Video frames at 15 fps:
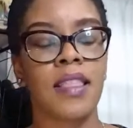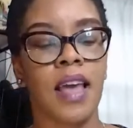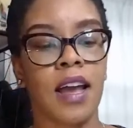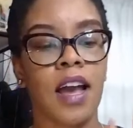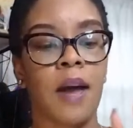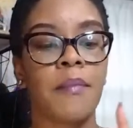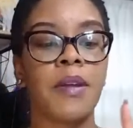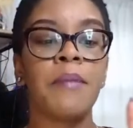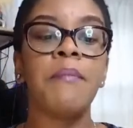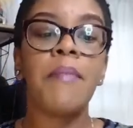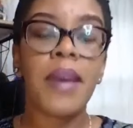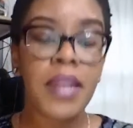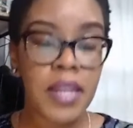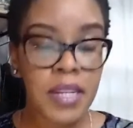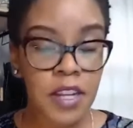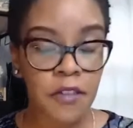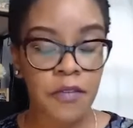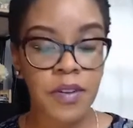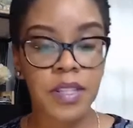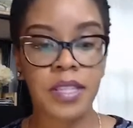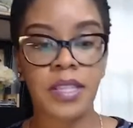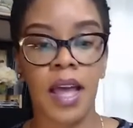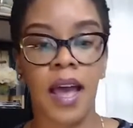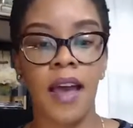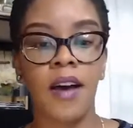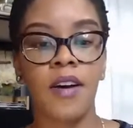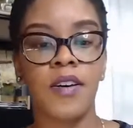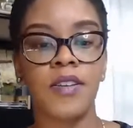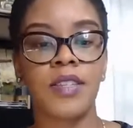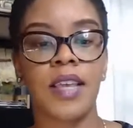that come in many different
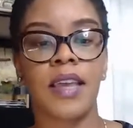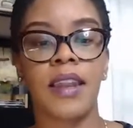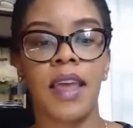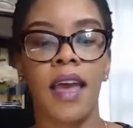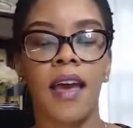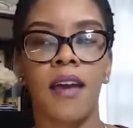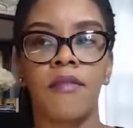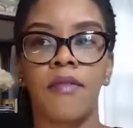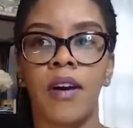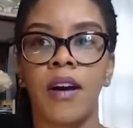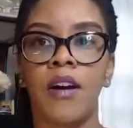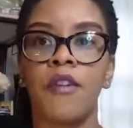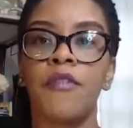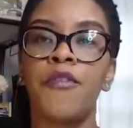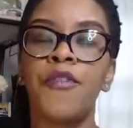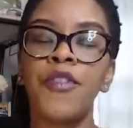styles and have